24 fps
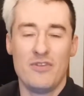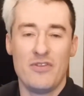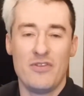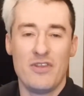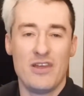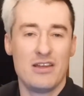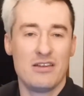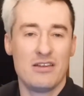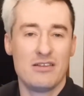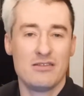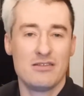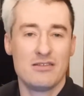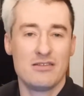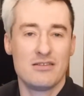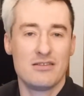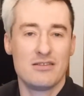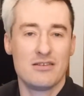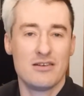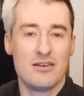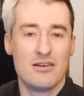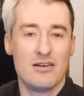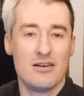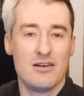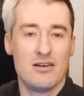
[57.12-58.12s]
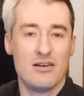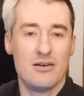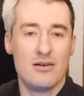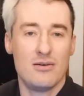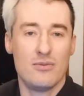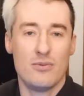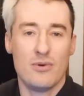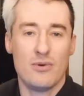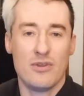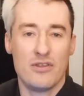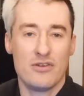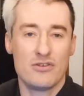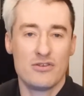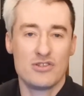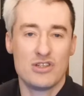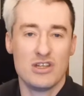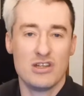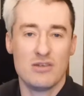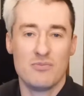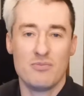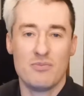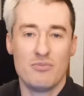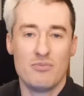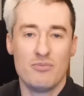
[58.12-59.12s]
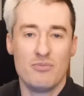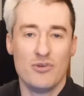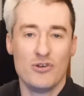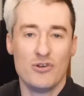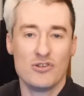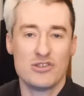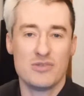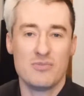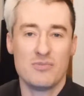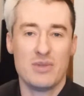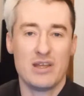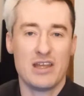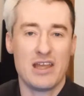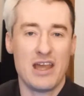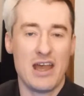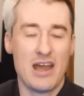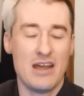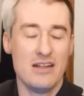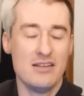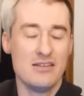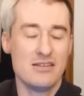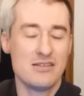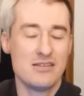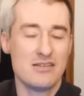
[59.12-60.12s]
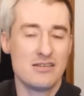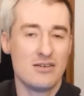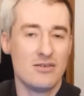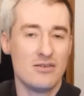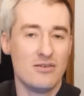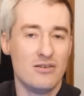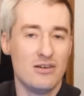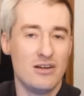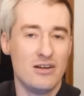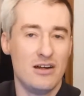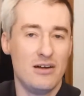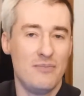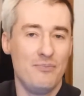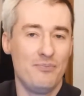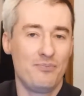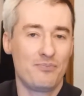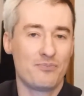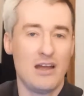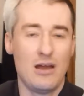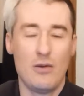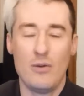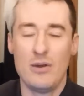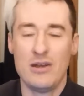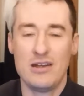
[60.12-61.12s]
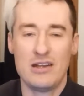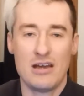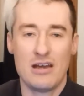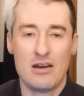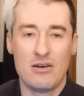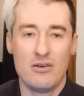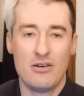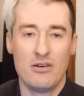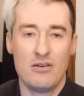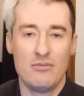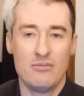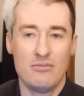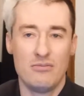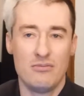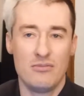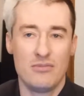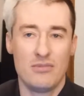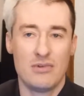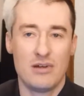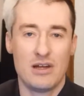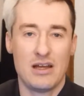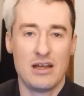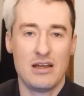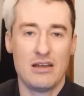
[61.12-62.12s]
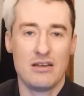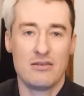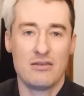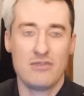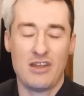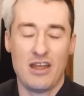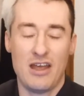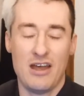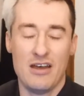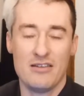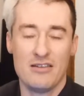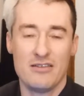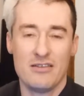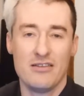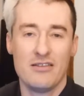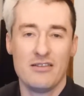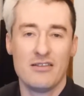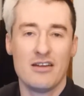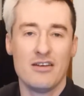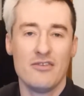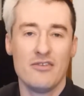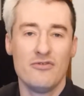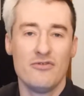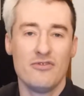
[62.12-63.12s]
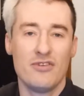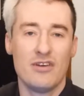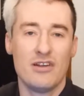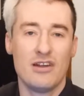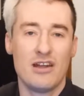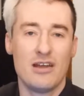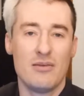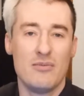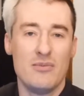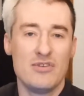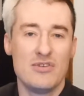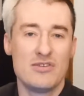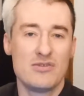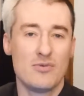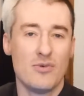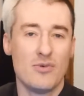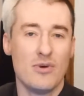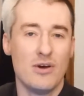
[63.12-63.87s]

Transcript: things, where the shit bullshit began. So I went down like stairs and stuff, and I missed